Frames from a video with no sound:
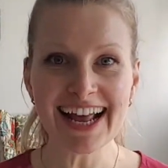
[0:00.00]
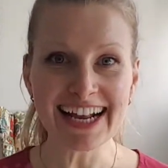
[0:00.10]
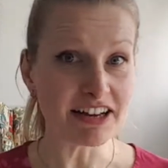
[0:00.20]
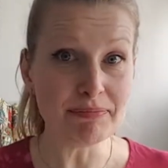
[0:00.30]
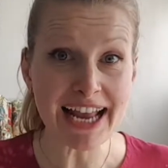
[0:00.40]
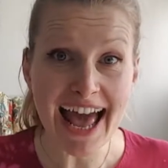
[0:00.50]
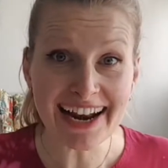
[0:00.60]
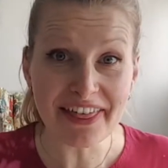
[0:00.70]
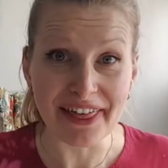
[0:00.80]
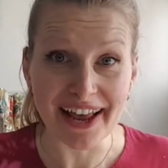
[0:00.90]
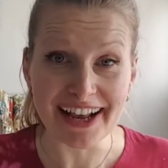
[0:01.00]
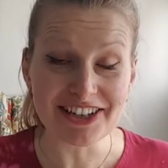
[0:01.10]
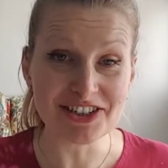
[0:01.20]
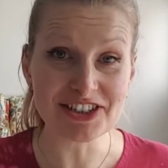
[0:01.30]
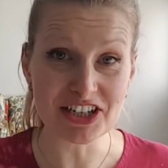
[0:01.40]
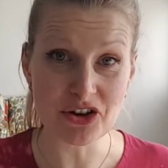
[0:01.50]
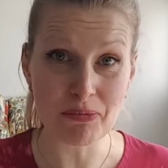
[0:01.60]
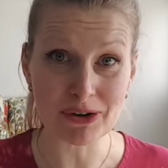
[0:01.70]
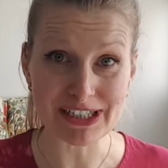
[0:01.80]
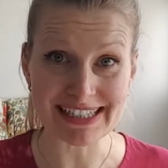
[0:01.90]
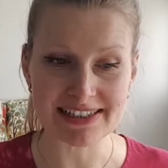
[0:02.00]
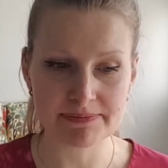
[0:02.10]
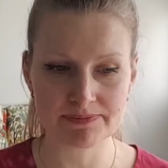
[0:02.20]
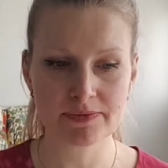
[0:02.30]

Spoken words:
Can be anything using your bodies.